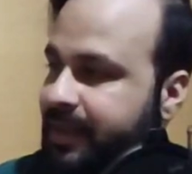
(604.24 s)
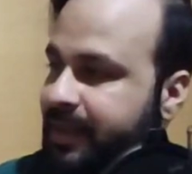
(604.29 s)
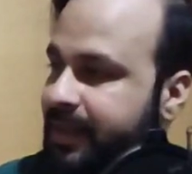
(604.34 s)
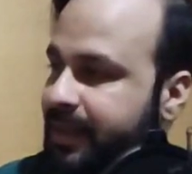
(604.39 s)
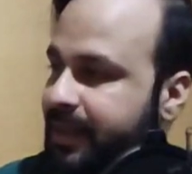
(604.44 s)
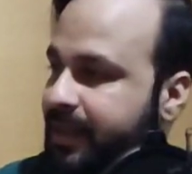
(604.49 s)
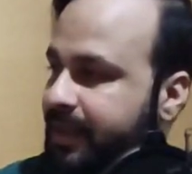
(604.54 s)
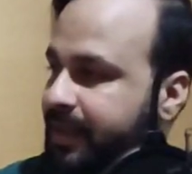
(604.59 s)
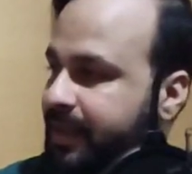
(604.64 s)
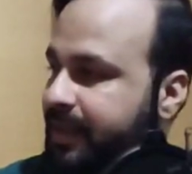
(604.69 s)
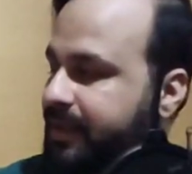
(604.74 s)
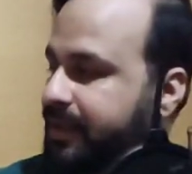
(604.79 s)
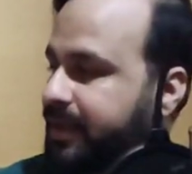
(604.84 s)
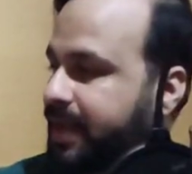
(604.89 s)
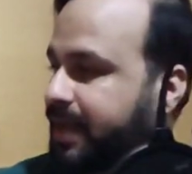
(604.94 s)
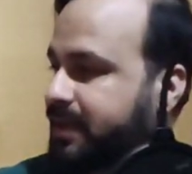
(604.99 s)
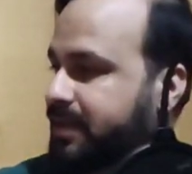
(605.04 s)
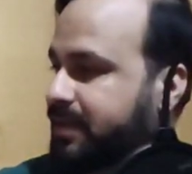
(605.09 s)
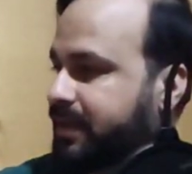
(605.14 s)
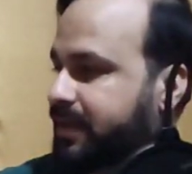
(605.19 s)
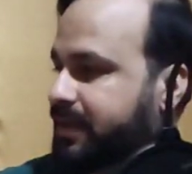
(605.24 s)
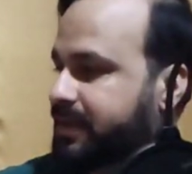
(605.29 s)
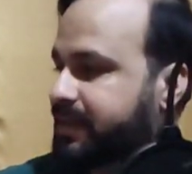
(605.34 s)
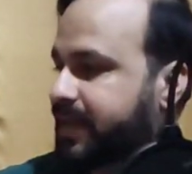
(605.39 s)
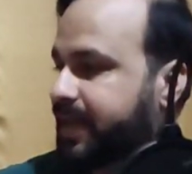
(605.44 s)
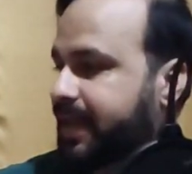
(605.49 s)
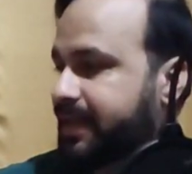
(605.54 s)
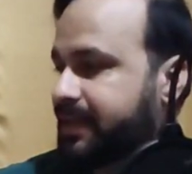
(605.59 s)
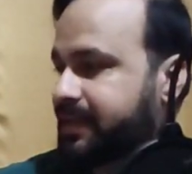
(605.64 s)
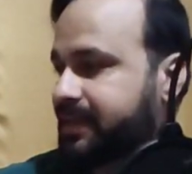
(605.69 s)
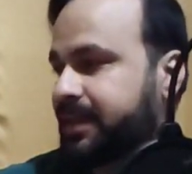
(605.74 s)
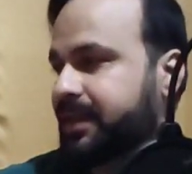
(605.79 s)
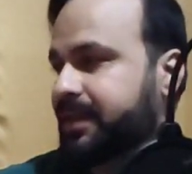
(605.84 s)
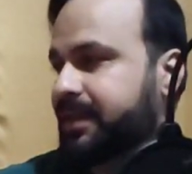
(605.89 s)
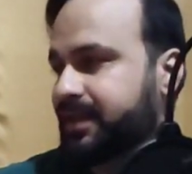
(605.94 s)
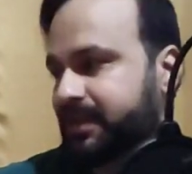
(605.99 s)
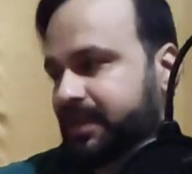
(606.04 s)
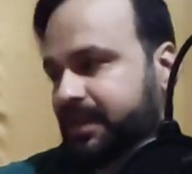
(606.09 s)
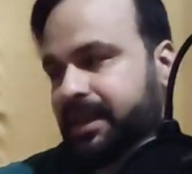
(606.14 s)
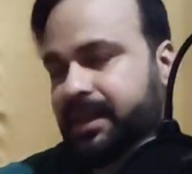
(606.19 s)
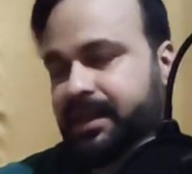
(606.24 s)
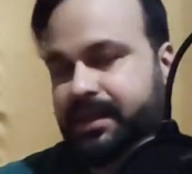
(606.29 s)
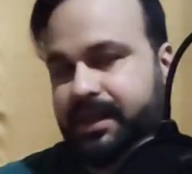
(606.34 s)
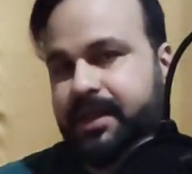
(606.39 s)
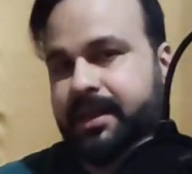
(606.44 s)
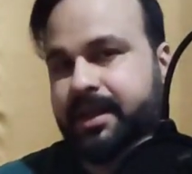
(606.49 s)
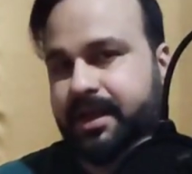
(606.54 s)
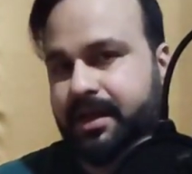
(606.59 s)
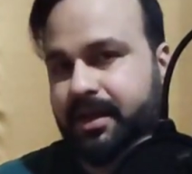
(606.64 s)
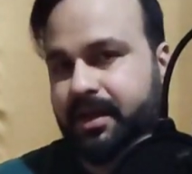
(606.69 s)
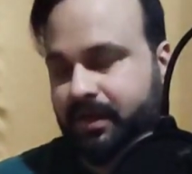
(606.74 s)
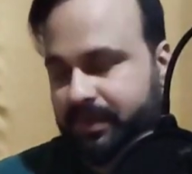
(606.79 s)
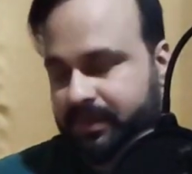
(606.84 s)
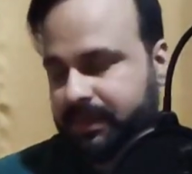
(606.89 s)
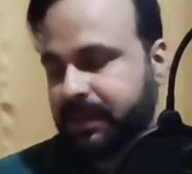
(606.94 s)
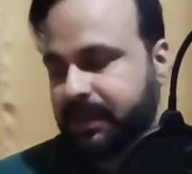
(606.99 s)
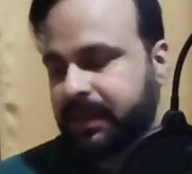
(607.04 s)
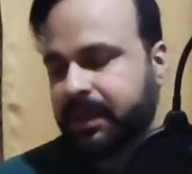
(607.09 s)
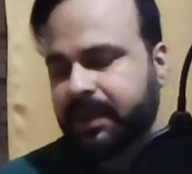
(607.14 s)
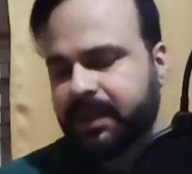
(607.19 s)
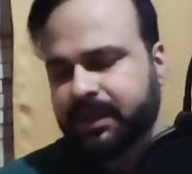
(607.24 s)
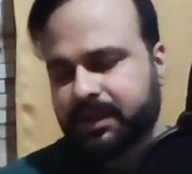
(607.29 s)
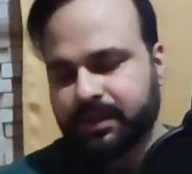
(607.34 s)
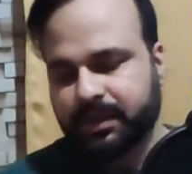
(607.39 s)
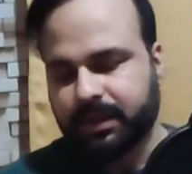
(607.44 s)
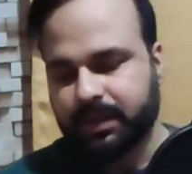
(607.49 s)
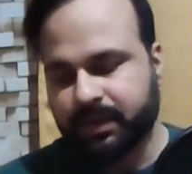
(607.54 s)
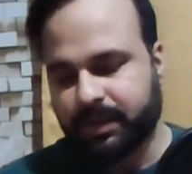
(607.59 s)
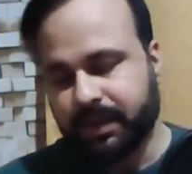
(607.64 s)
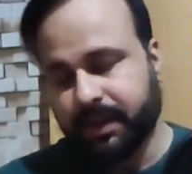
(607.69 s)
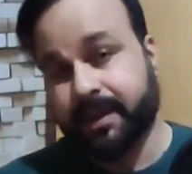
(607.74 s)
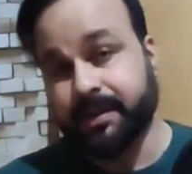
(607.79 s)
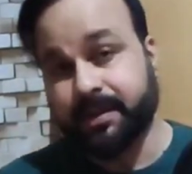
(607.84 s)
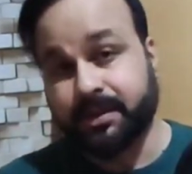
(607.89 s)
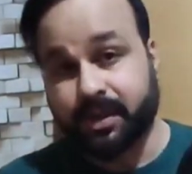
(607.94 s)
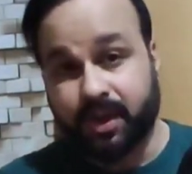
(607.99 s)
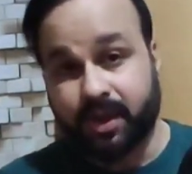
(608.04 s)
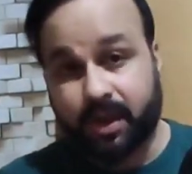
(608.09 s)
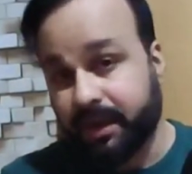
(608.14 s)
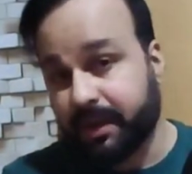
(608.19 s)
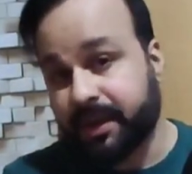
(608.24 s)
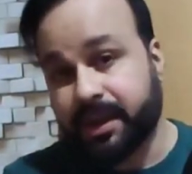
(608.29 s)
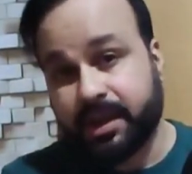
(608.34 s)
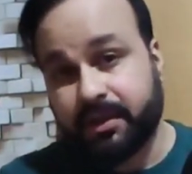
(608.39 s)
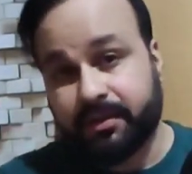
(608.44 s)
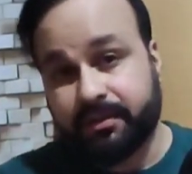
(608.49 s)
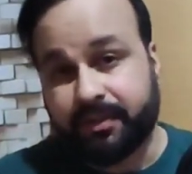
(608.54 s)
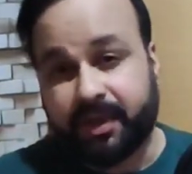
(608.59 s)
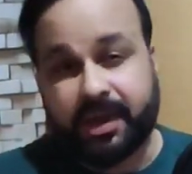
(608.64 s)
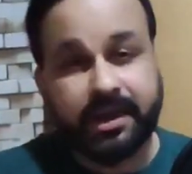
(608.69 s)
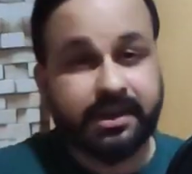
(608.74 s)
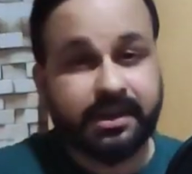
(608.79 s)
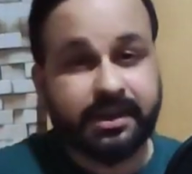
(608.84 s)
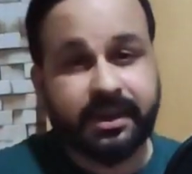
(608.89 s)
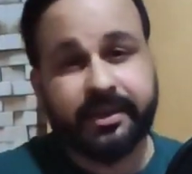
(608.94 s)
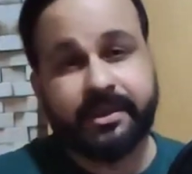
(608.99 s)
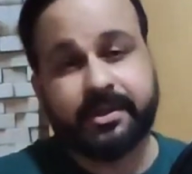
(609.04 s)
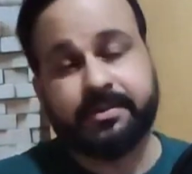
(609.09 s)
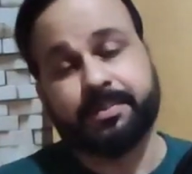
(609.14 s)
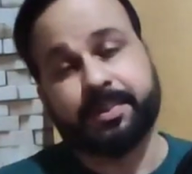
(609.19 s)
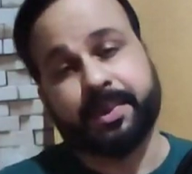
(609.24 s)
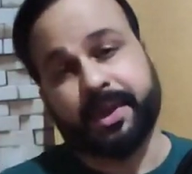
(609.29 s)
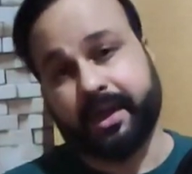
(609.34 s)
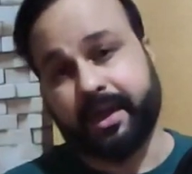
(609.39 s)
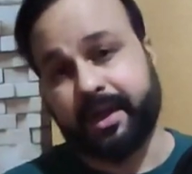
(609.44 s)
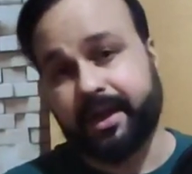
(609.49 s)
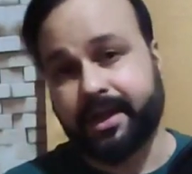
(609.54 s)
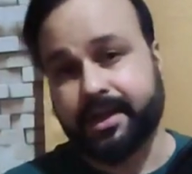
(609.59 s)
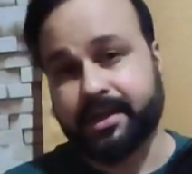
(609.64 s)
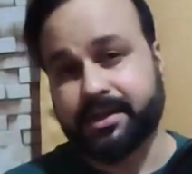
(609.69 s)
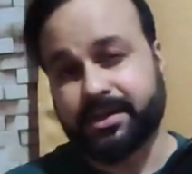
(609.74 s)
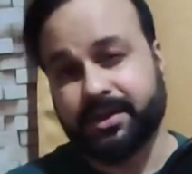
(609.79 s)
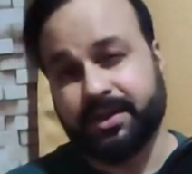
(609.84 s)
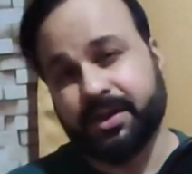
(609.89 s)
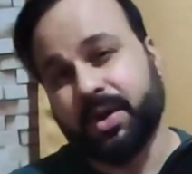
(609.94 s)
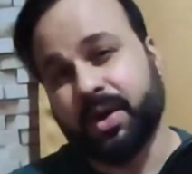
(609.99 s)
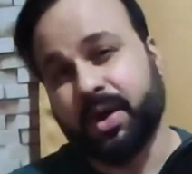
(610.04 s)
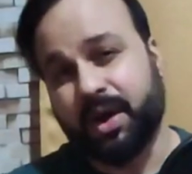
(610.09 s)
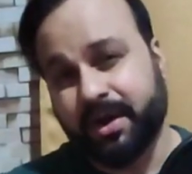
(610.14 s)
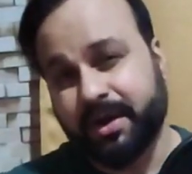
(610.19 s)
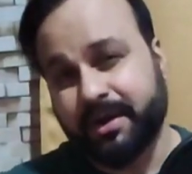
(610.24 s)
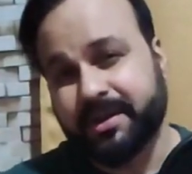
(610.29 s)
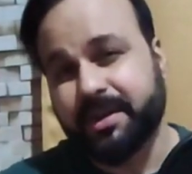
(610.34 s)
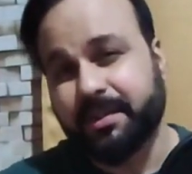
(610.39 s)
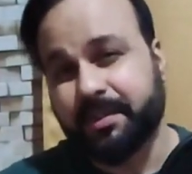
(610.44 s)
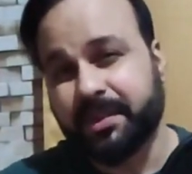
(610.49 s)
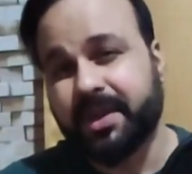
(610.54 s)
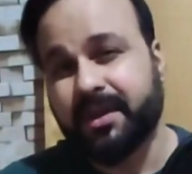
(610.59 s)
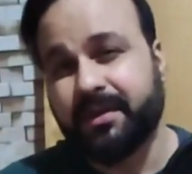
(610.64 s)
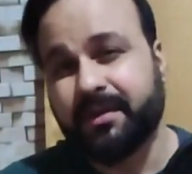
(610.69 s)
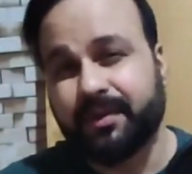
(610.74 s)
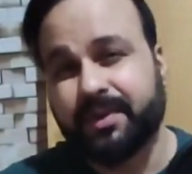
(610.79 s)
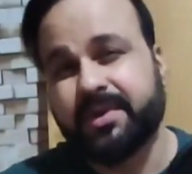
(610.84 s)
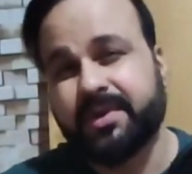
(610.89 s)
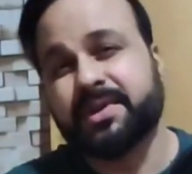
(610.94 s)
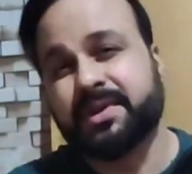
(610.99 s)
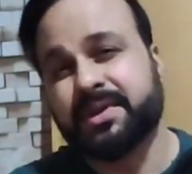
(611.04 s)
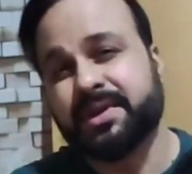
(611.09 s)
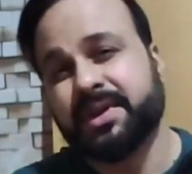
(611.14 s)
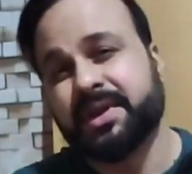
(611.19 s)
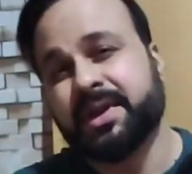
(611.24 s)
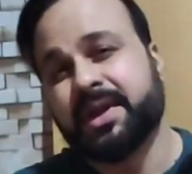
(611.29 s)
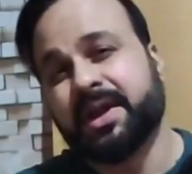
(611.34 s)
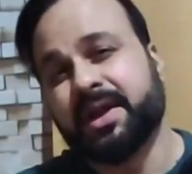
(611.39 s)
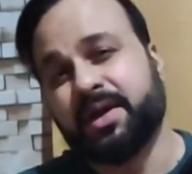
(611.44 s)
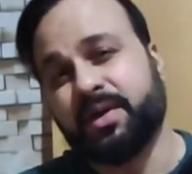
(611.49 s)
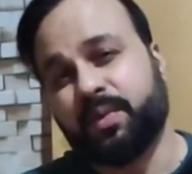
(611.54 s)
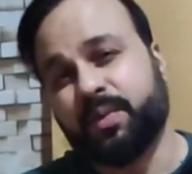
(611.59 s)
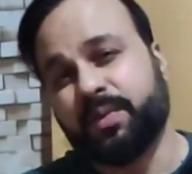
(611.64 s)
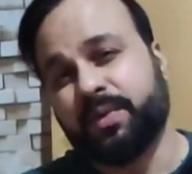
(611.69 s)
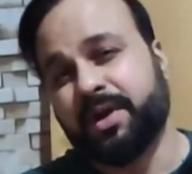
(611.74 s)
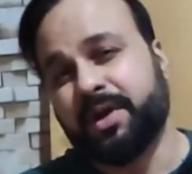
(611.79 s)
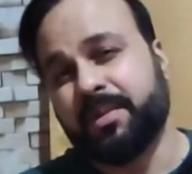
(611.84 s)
it actually scans and then it unlocks. So it is not the fastest, but it is not something which will